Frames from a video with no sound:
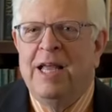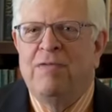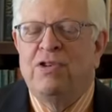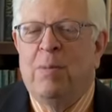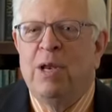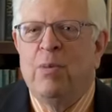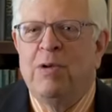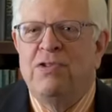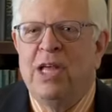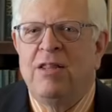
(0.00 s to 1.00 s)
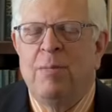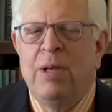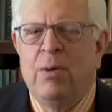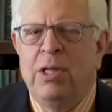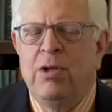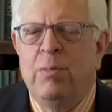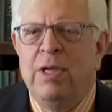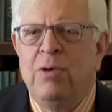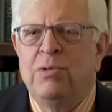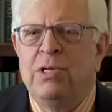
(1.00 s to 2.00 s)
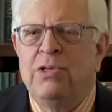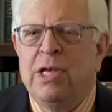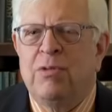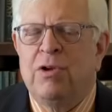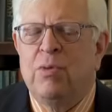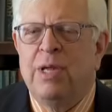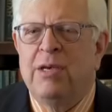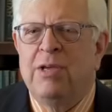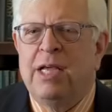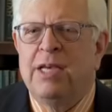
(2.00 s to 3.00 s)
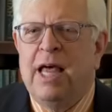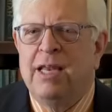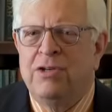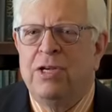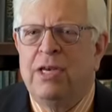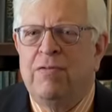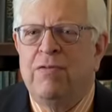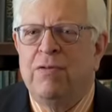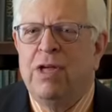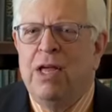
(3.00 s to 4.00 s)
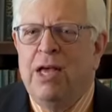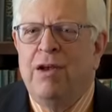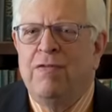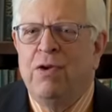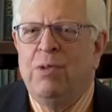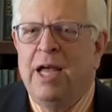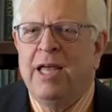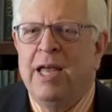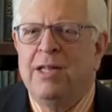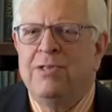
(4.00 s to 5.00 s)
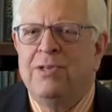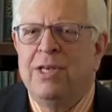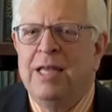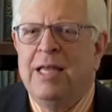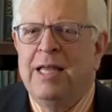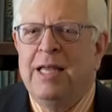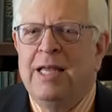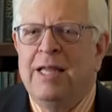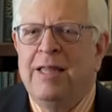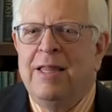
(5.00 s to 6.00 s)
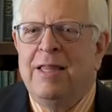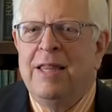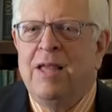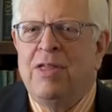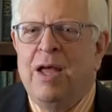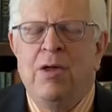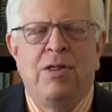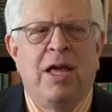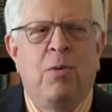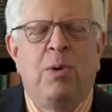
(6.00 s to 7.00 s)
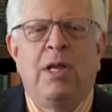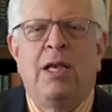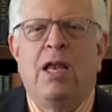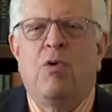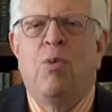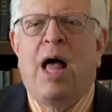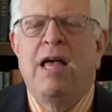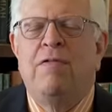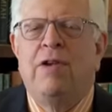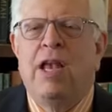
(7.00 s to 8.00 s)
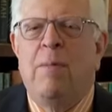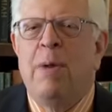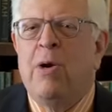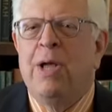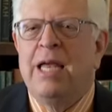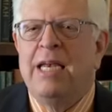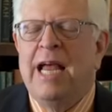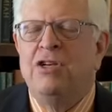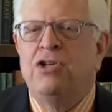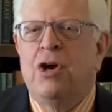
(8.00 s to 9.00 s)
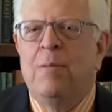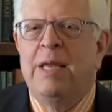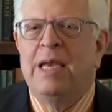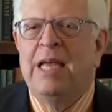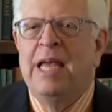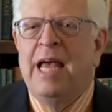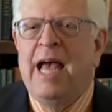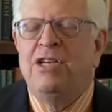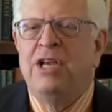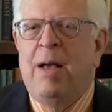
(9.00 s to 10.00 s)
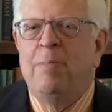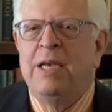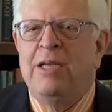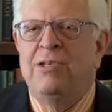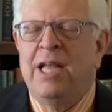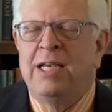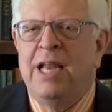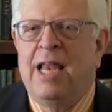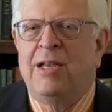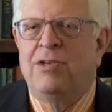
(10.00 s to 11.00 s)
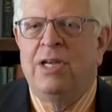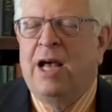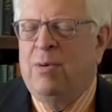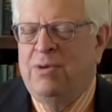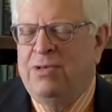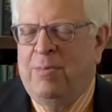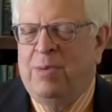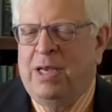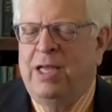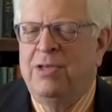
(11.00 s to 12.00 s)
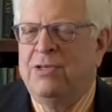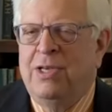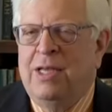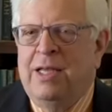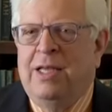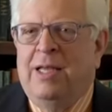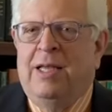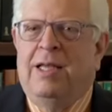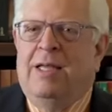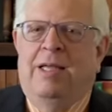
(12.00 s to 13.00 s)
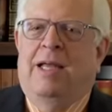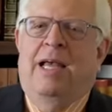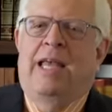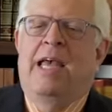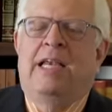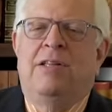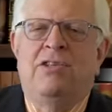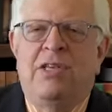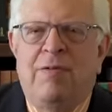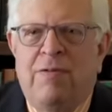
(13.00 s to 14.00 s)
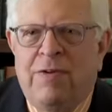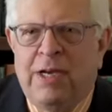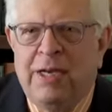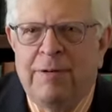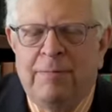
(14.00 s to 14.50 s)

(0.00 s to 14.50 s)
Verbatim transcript: If somebody would have said to me, well, you'll be using South Korean technology in a, f- in a few decades, they, they, they will rival American and German and Japanese technology, I would have said, please, I can't conceive of it.